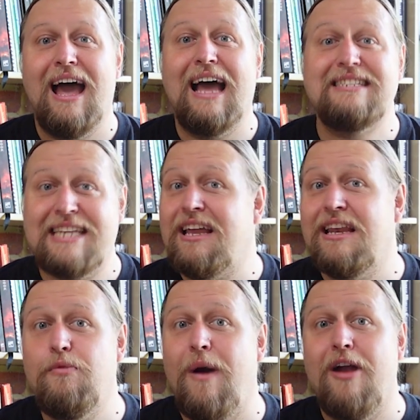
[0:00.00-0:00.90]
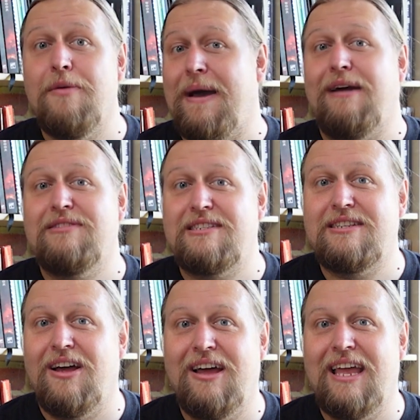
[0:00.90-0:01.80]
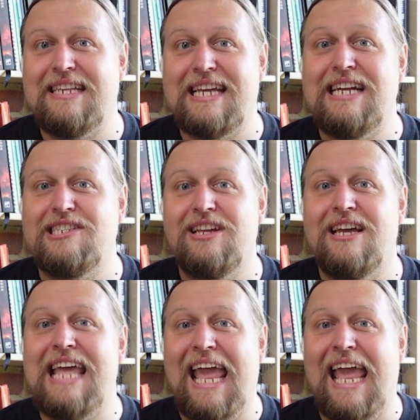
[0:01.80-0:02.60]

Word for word: and secondly, whereabouts his agent had